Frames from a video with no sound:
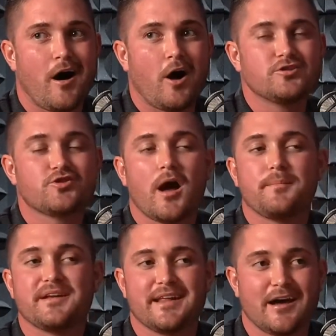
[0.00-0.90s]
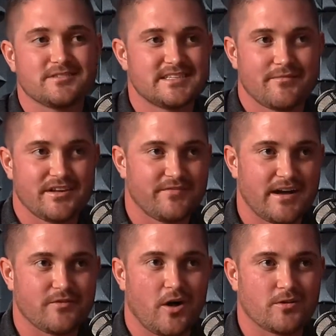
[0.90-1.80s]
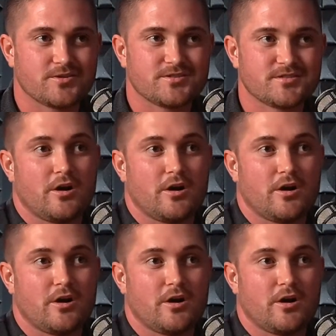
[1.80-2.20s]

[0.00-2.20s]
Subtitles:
I'll drop it down $75.